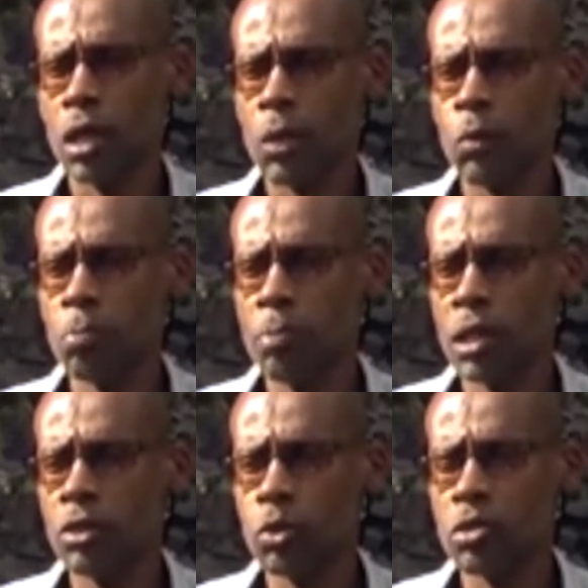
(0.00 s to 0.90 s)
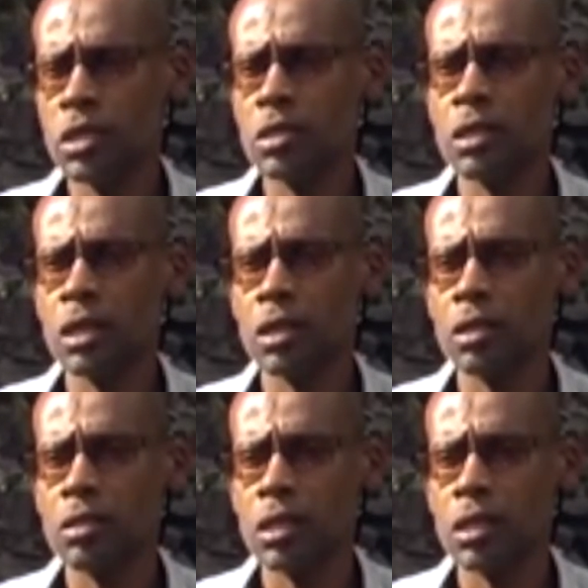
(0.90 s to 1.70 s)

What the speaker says: it was built using the skills,